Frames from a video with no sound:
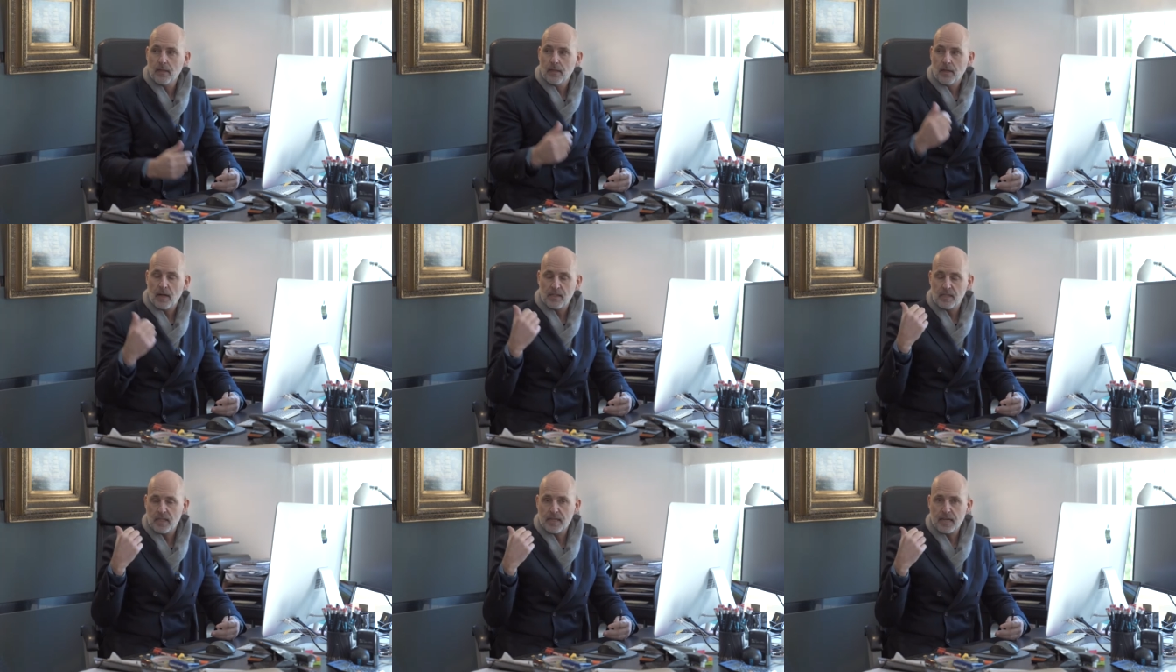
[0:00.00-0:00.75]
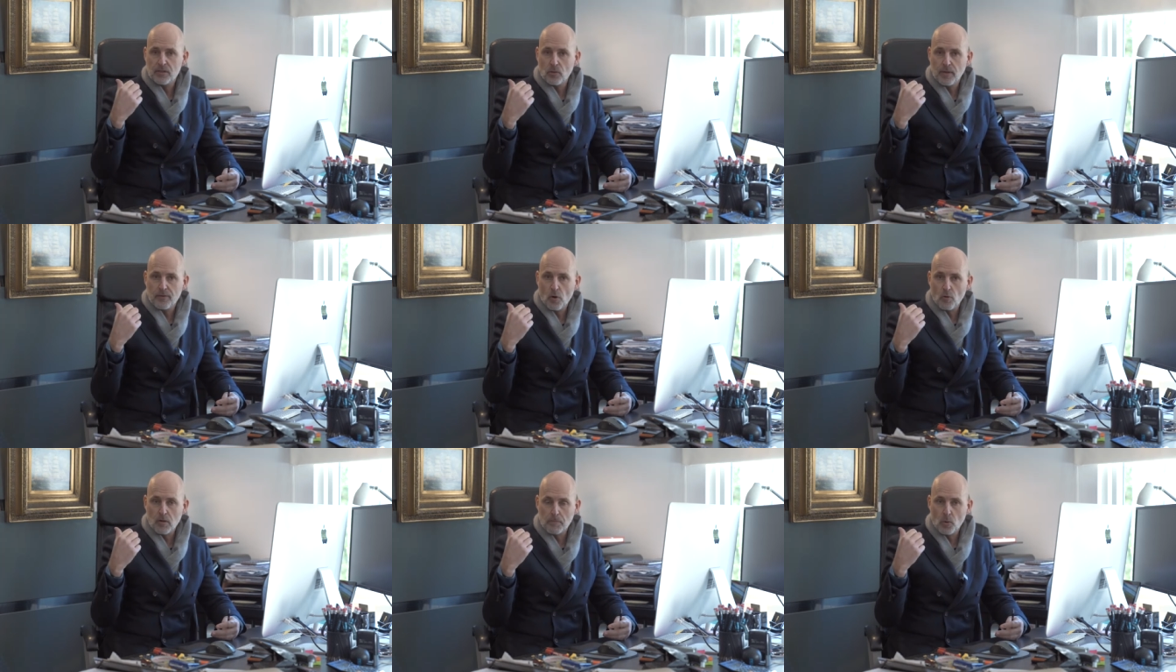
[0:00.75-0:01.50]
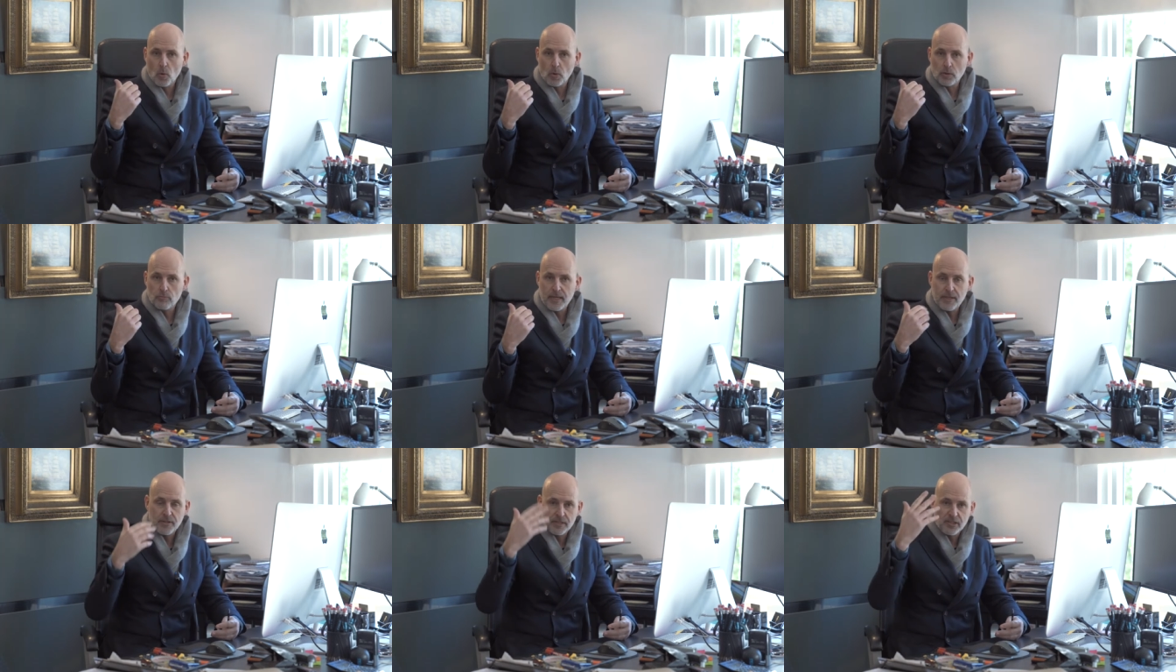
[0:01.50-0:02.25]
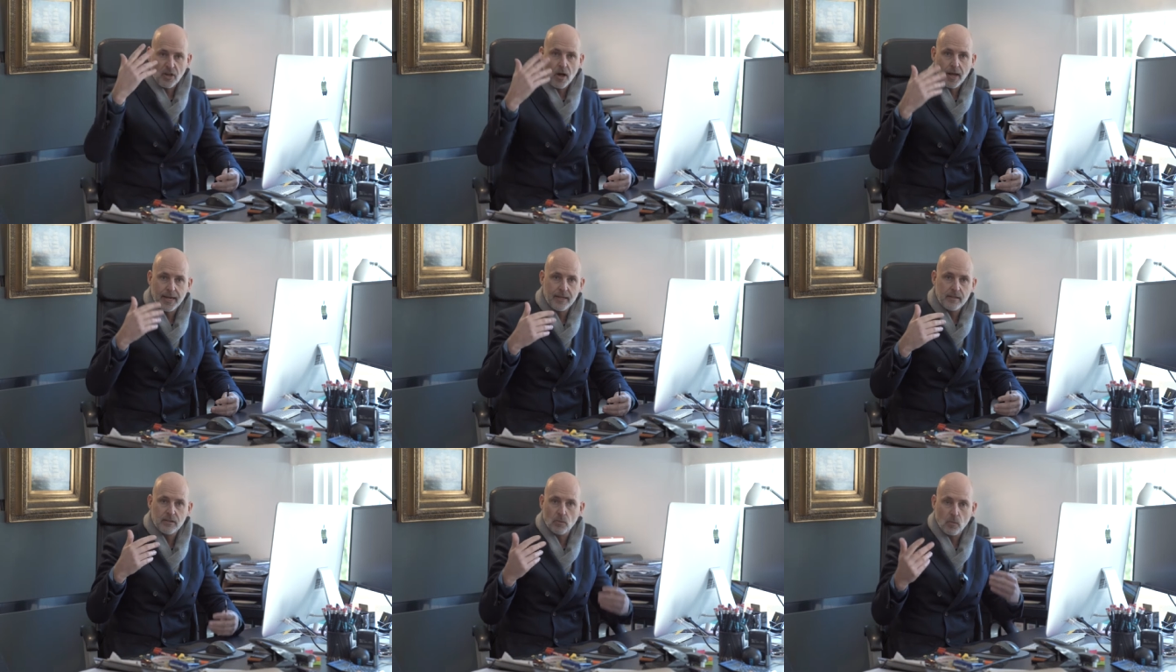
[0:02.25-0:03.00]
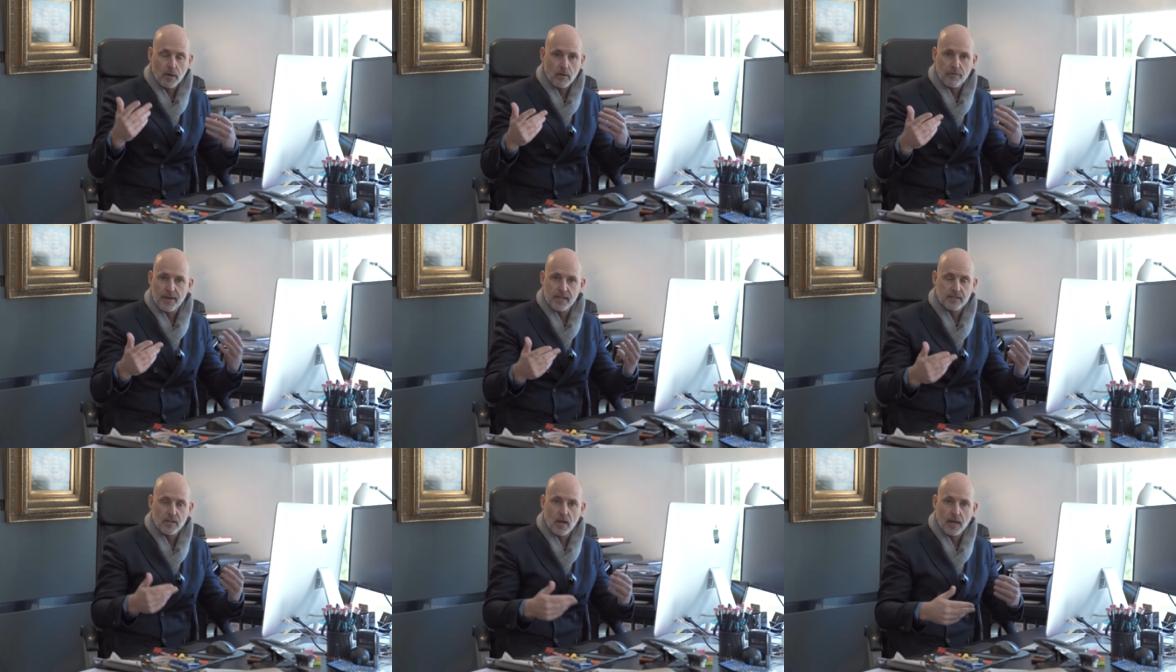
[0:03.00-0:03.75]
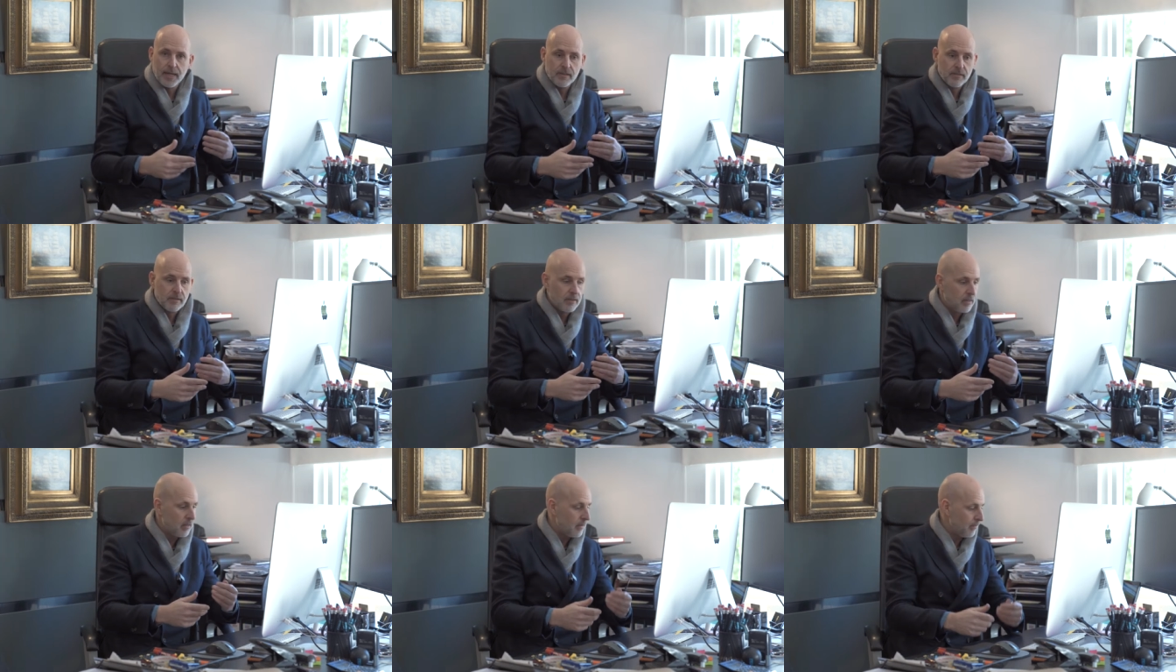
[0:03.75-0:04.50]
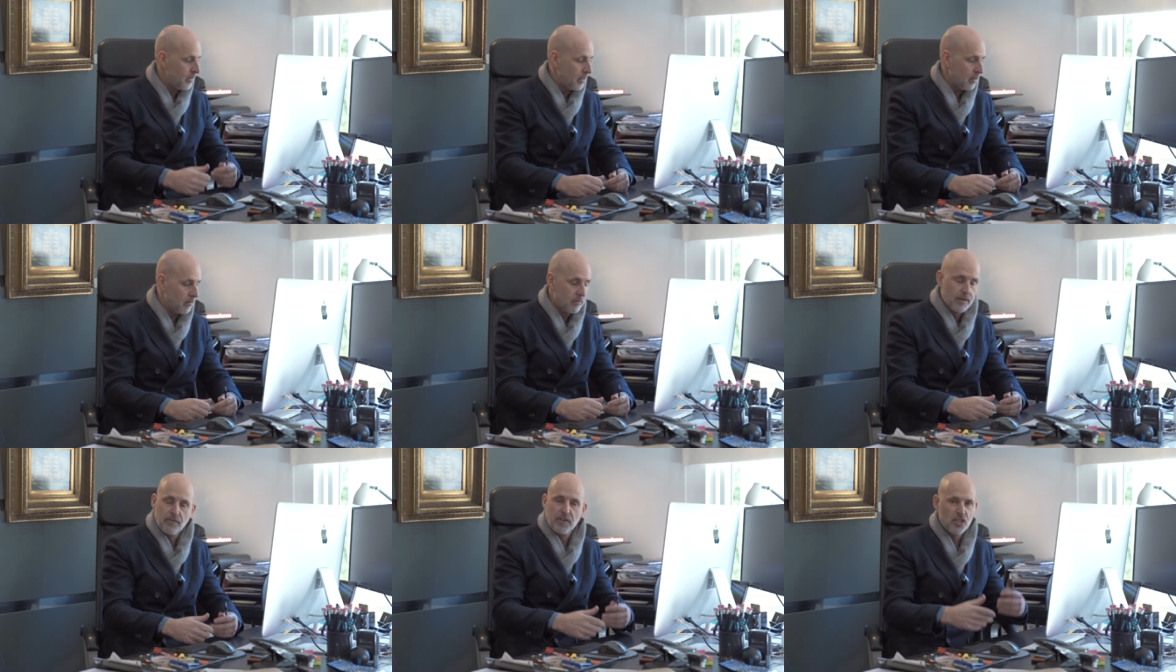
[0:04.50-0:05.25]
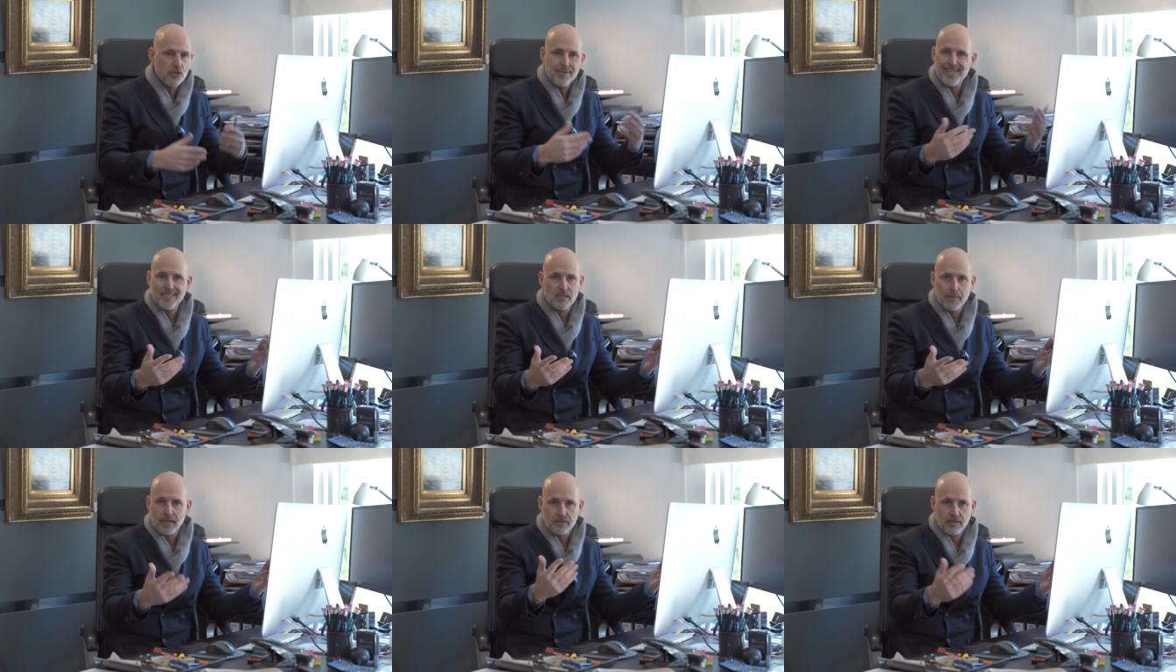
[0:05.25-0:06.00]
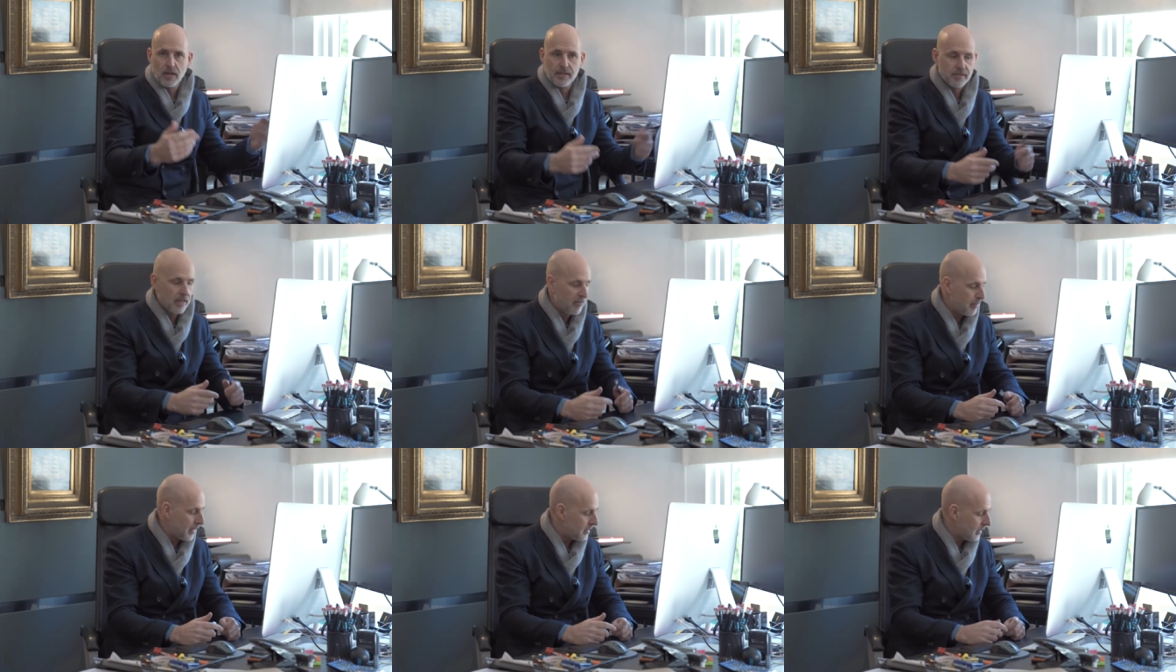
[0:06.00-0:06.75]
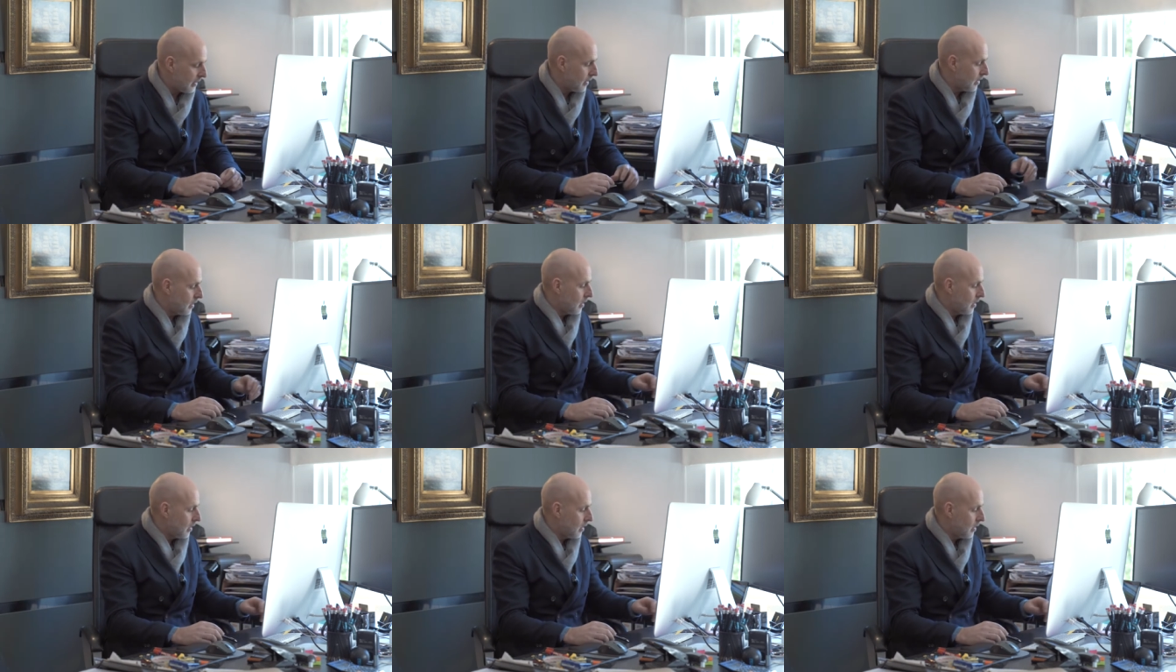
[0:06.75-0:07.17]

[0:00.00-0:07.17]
I see next door they've got all the boards ready, the signs, the welfare signs, you know, everything you need to make the site safe basically.